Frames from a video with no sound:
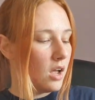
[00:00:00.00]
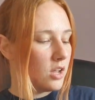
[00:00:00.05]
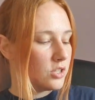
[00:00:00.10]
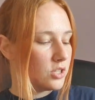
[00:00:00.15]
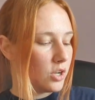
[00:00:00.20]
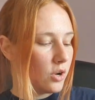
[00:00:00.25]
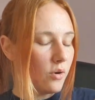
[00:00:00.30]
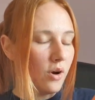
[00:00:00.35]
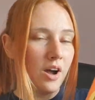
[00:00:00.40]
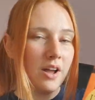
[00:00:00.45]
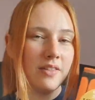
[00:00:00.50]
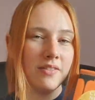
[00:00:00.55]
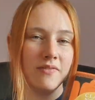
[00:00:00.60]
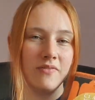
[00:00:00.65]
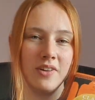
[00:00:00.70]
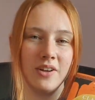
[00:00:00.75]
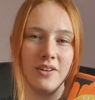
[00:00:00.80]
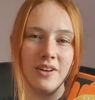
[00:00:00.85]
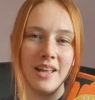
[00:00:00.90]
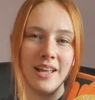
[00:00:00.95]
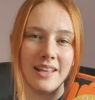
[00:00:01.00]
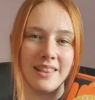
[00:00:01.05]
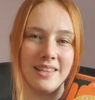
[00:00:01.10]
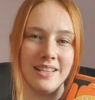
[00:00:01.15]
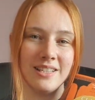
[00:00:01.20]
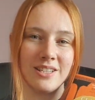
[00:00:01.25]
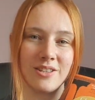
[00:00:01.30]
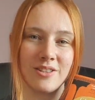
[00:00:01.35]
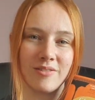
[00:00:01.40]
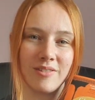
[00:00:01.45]
So I feel like
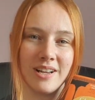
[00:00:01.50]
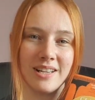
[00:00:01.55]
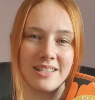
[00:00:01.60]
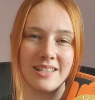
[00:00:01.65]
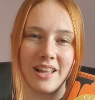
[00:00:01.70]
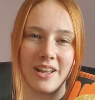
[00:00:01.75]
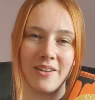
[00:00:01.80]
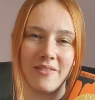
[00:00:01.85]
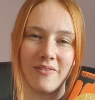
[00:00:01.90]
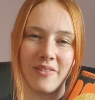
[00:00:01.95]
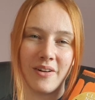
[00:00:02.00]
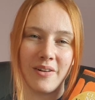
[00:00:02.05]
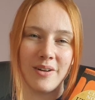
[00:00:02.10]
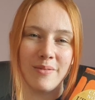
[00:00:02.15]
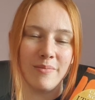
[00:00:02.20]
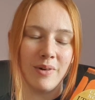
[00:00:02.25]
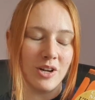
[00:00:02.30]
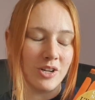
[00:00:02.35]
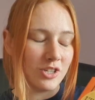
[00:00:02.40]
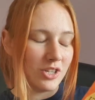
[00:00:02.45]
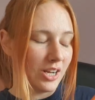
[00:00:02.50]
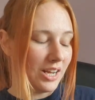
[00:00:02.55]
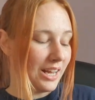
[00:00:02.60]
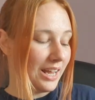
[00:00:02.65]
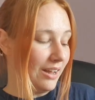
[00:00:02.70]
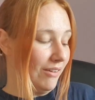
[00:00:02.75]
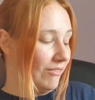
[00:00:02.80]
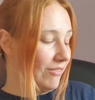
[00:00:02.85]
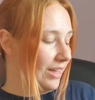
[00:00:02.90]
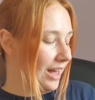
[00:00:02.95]
these threads like very much
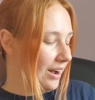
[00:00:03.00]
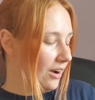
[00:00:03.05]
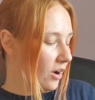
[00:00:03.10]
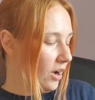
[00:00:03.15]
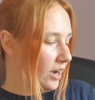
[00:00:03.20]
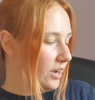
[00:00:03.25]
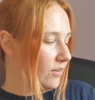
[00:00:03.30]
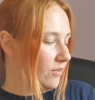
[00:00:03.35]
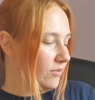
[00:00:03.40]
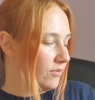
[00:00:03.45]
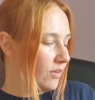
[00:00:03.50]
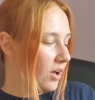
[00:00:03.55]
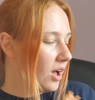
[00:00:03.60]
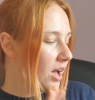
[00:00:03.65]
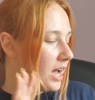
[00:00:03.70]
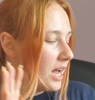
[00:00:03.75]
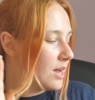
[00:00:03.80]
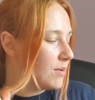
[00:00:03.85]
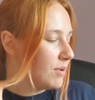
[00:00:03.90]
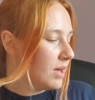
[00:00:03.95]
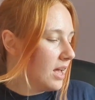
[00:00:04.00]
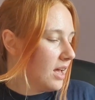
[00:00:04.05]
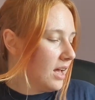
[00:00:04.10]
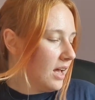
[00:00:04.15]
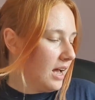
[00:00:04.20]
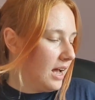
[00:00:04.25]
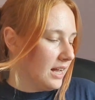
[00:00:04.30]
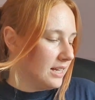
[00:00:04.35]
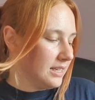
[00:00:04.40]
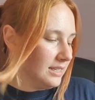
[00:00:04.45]
give that kind of vibe,
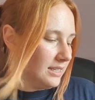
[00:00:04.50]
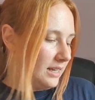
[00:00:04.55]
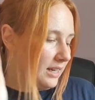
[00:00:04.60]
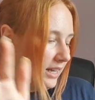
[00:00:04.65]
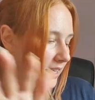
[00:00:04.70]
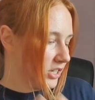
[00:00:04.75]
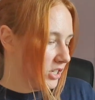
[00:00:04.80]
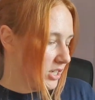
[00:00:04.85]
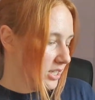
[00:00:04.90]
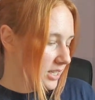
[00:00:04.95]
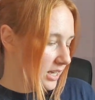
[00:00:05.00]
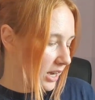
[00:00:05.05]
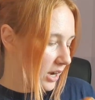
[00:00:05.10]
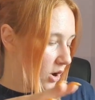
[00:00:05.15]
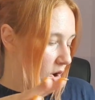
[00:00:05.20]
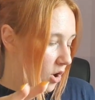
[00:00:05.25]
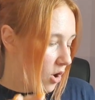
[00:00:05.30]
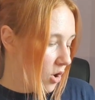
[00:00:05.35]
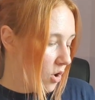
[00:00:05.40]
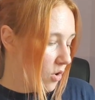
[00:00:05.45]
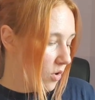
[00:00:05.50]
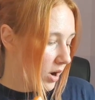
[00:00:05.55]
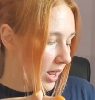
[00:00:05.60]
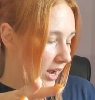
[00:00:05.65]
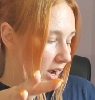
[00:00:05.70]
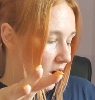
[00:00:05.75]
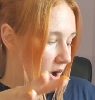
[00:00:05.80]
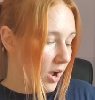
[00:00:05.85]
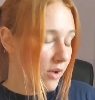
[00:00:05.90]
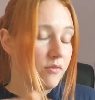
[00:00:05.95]
as to like, she's like, oh,
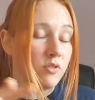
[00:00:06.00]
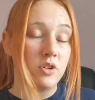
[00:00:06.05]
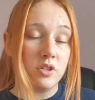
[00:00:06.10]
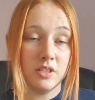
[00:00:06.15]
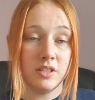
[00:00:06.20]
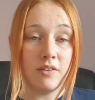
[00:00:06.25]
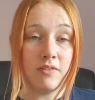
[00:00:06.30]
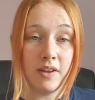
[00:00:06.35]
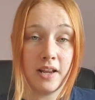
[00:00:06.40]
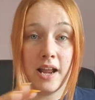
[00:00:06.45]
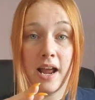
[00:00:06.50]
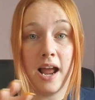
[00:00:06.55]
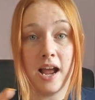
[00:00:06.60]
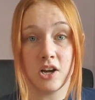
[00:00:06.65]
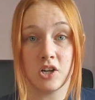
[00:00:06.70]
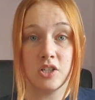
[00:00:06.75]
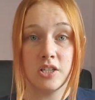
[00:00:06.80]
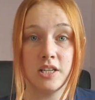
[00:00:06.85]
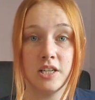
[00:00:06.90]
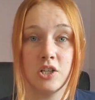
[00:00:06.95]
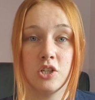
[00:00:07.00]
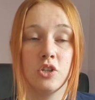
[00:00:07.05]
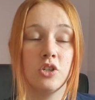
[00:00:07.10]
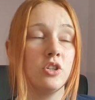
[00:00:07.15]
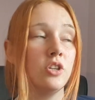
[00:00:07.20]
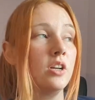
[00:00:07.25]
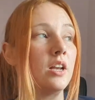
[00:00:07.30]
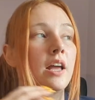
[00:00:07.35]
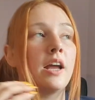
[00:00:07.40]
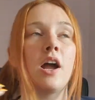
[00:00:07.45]
like, I've got stuff like I actually need to
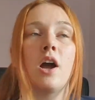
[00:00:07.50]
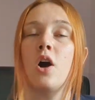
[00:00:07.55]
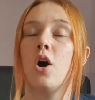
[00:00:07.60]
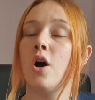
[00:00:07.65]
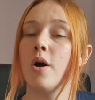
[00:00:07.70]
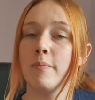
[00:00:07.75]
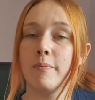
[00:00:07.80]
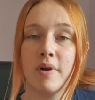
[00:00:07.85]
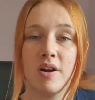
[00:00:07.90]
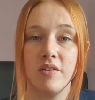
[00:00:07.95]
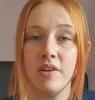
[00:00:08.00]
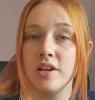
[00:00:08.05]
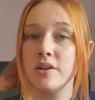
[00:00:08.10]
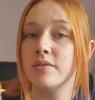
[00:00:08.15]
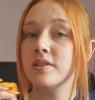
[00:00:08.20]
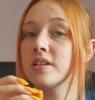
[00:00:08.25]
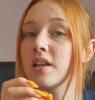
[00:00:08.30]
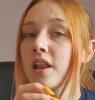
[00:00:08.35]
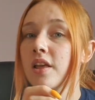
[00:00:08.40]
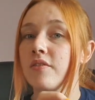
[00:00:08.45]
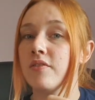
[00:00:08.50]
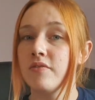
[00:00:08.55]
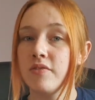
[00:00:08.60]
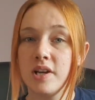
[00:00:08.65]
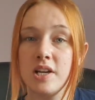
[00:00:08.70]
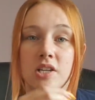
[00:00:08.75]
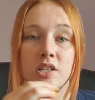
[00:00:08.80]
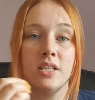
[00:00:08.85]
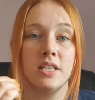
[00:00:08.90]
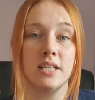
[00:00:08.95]
do, like, I can't marry you until I
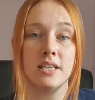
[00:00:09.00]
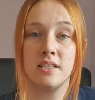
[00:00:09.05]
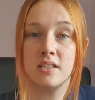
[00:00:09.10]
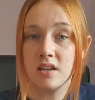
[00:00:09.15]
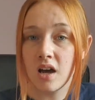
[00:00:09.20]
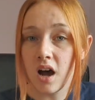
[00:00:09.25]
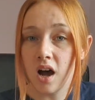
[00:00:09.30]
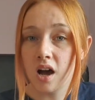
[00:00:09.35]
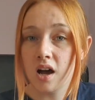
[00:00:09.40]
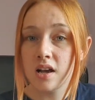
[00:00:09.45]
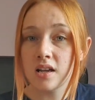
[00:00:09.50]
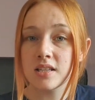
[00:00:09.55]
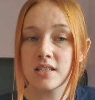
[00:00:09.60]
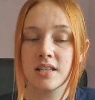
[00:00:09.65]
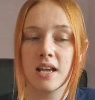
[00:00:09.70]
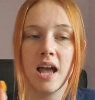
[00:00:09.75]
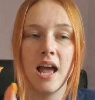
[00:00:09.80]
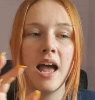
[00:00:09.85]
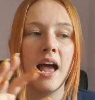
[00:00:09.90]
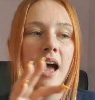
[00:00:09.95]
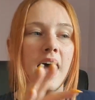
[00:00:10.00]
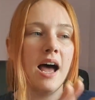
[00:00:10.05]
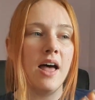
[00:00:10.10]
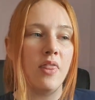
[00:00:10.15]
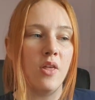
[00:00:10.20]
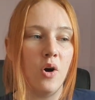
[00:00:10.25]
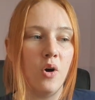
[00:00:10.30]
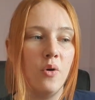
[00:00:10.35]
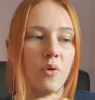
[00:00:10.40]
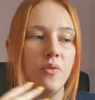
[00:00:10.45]
finish this task.
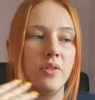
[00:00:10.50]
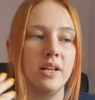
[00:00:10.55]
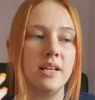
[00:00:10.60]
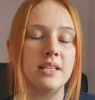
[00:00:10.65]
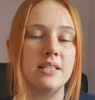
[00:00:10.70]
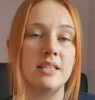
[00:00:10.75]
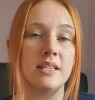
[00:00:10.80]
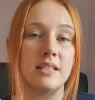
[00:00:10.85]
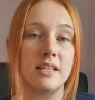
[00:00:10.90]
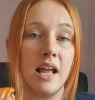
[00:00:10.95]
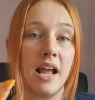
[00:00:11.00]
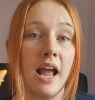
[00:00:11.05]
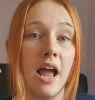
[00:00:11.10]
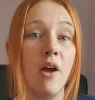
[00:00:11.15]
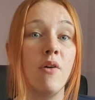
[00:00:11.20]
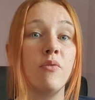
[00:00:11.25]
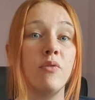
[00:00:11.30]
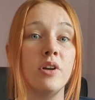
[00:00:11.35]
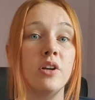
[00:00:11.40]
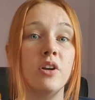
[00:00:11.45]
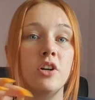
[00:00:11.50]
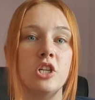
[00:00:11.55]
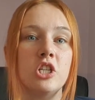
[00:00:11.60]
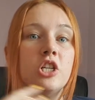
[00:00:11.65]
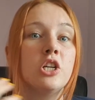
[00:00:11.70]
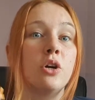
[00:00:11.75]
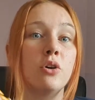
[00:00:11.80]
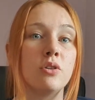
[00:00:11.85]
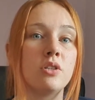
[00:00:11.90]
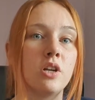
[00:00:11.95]
And the whole thing is like every night
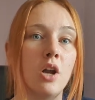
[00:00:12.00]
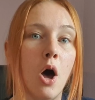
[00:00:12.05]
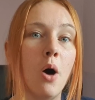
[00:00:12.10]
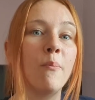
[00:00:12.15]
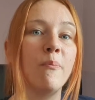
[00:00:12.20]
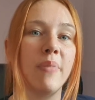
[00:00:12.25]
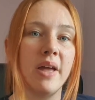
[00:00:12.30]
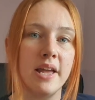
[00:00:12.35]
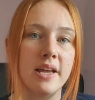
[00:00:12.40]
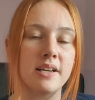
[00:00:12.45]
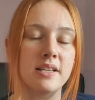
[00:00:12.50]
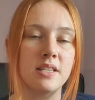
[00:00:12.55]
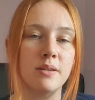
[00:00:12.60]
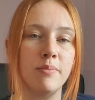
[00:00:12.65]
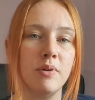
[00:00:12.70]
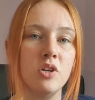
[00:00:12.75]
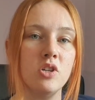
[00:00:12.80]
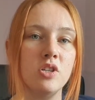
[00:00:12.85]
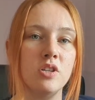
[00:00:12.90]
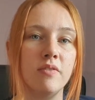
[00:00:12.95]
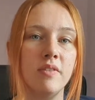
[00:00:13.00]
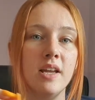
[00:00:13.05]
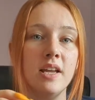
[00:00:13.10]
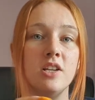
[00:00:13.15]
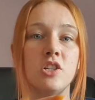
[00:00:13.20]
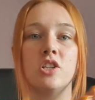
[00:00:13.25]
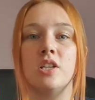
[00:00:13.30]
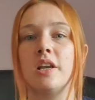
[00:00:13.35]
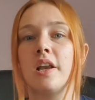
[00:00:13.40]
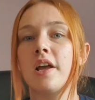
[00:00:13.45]
she goes and unpicks a bunch of
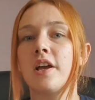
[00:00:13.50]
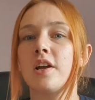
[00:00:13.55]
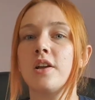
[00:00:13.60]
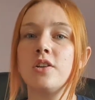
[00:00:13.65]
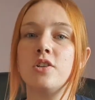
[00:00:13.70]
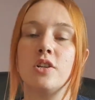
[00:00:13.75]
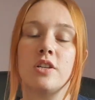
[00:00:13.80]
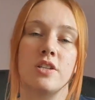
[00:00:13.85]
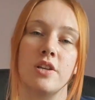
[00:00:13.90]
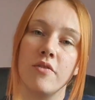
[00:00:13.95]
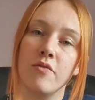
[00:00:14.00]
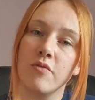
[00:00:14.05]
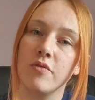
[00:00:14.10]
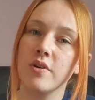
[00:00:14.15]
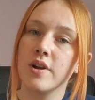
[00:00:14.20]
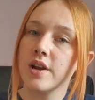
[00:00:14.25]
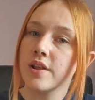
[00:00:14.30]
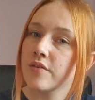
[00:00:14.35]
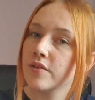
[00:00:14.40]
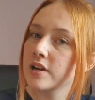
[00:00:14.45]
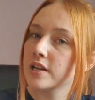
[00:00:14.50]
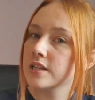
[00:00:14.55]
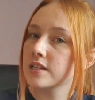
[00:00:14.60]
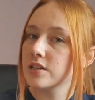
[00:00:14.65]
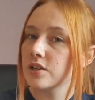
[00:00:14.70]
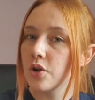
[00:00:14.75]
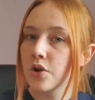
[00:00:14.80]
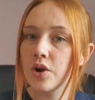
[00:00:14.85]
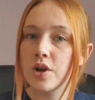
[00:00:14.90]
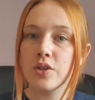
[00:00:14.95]
it, and she like does it really, really
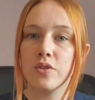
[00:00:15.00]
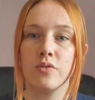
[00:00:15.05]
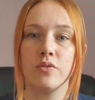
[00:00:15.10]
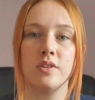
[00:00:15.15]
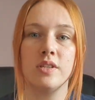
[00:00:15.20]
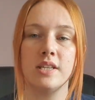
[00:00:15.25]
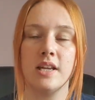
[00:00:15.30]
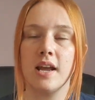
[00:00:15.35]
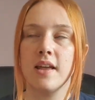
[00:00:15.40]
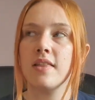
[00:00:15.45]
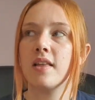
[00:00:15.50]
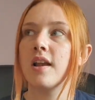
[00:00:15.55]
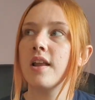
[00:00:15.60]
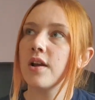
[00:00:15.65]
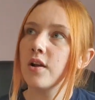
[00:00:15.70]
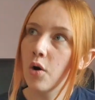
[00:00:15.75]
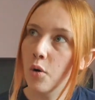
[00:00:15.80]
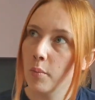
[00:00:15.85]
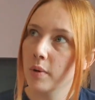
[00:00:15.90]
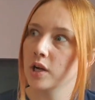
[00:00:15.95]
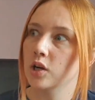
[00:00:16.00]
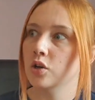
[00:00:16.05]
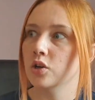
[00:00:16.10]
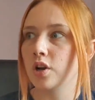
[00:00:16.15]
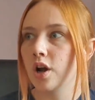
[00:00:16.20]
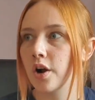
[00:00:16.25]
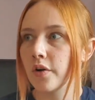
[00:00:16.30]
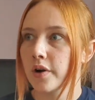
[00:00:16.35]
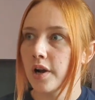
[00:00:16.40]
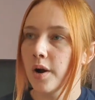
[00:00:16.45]
slowly through the day, and they're like, oh my
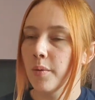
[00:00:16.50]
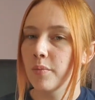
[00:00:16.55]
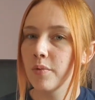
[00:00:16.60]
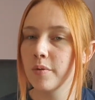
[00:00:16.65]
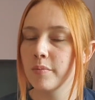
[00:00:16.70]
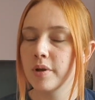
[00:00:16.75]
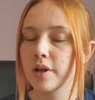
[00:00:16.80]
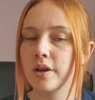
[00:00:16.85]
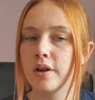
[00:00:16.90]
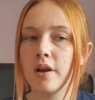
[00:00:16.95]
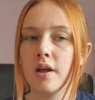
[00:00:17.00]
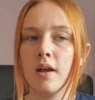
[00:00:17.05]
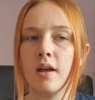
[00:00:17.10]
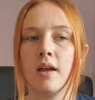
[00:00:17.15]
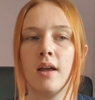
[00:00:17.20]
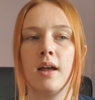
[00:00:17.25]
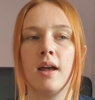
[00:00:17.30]
god, hurry up, woman.